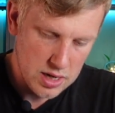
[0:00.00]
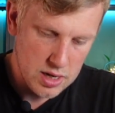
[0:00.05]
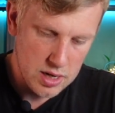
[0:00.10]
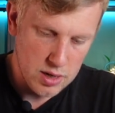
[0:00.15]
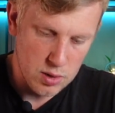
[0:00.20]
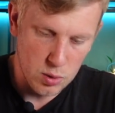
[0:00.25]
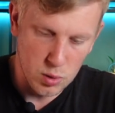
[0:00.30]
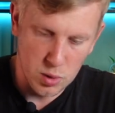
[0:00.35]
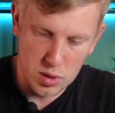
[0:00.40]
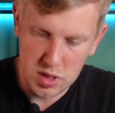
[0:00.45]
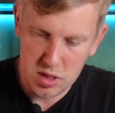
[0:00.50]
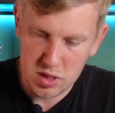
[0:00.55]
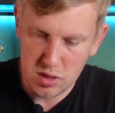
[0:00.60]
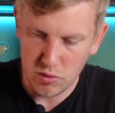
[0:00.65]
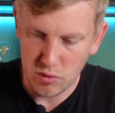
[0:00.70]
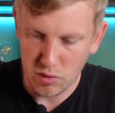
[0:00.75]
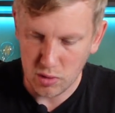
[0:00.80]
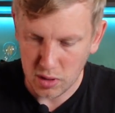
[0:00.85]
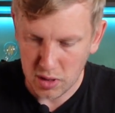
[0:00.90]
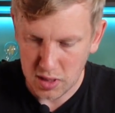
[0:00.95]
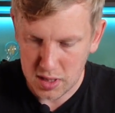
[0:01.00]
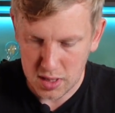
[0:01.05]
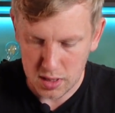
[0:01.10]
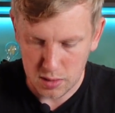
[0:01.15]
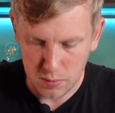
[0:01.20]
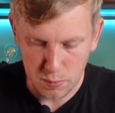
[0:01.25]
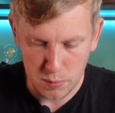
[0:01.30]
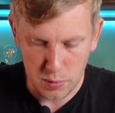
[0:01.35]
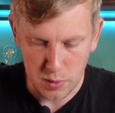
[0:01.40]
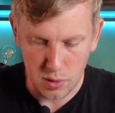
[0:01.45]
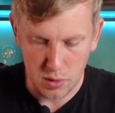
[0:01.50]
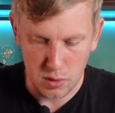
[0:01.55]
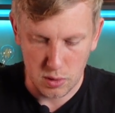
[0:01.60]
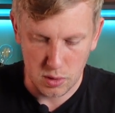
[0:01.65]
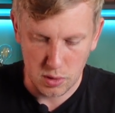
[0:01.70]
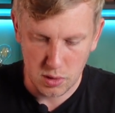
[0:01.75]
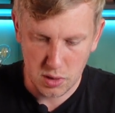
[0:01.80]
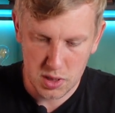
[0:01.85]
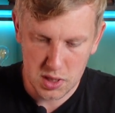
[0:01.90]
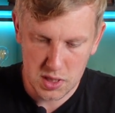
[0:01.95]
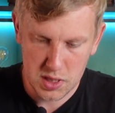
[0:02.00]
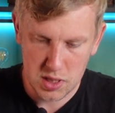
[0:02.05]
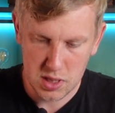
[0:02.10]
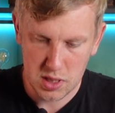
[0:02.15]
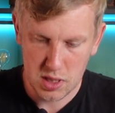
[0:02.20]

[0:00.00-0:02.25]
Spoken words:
in order to release the box.